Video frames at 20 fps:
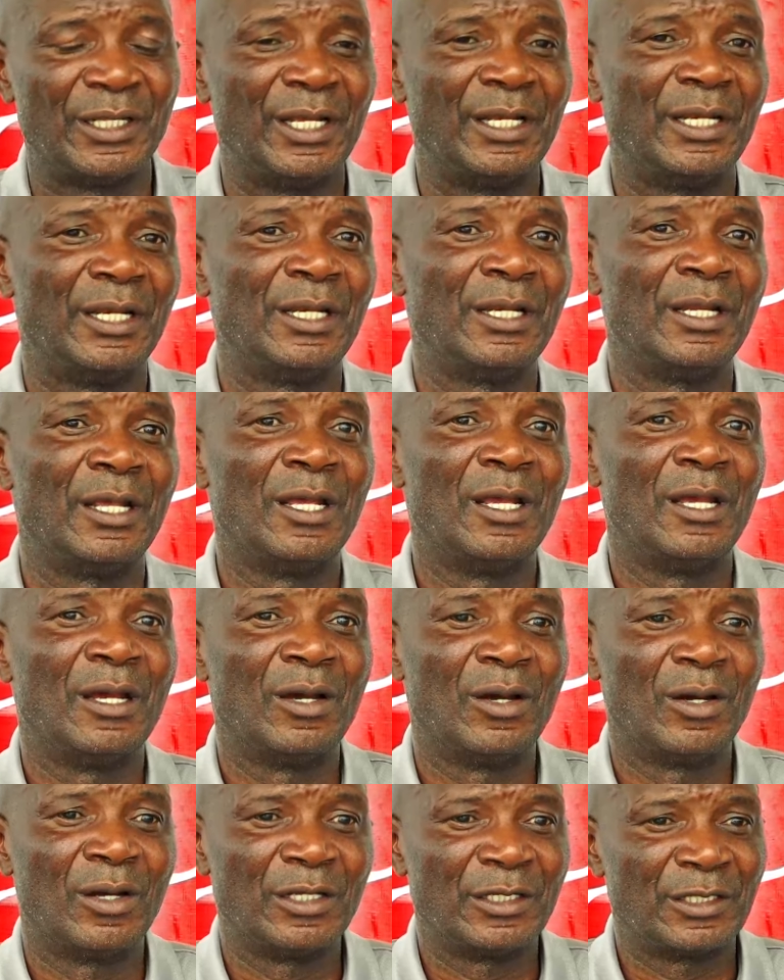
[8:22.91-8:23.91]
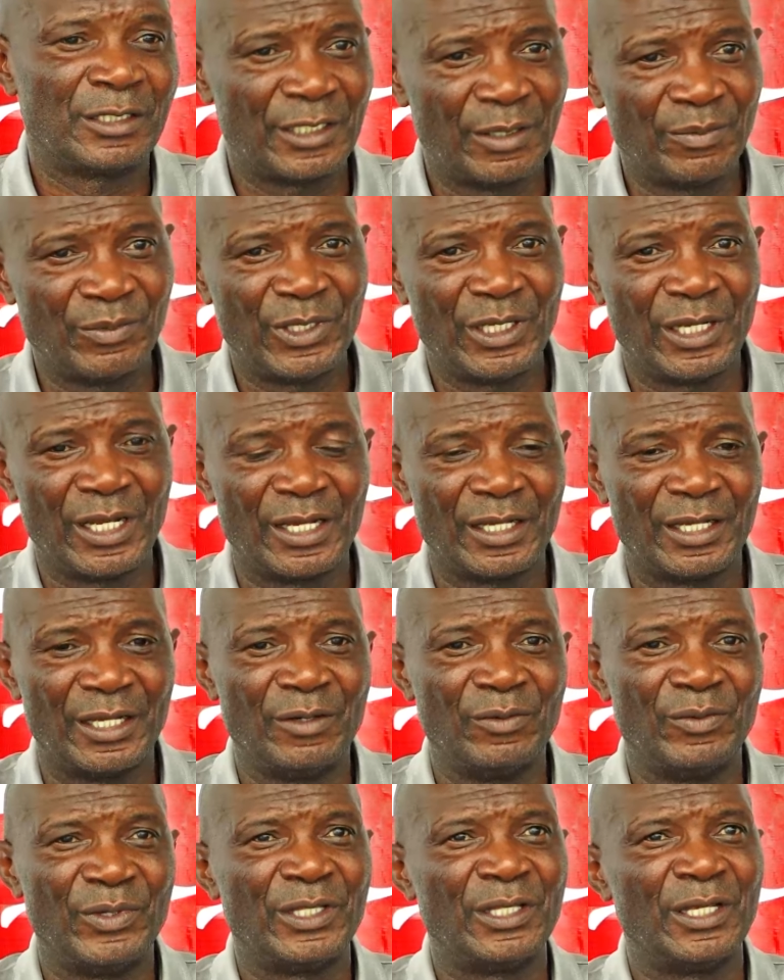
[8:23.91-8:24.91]
Then same thing
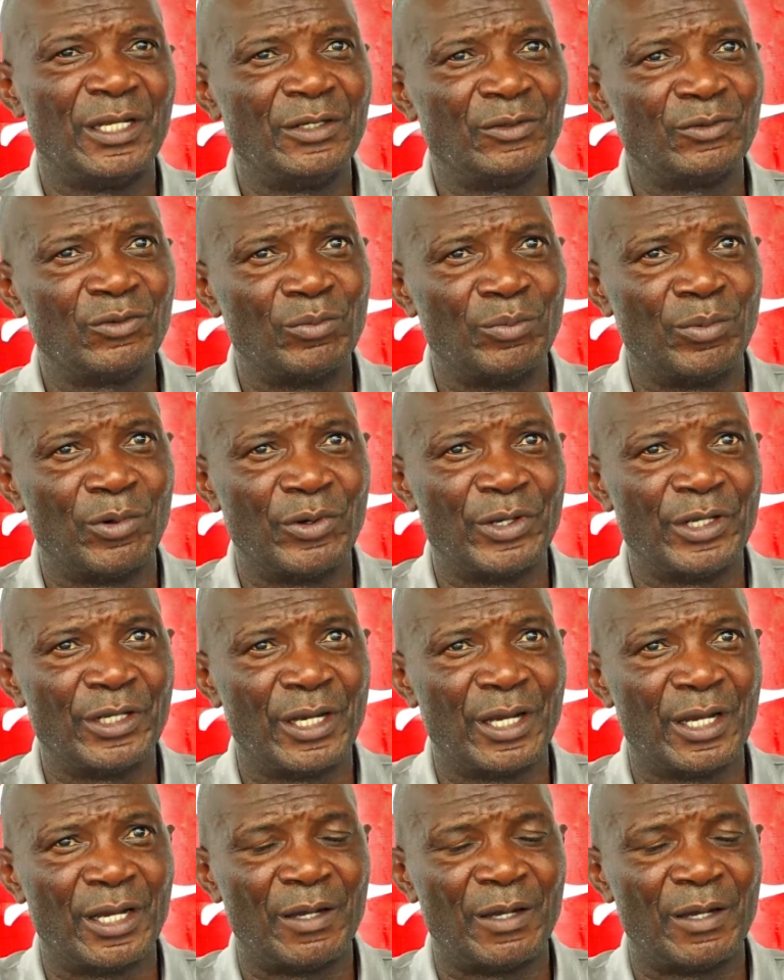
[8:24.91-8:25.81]
again with the little boy,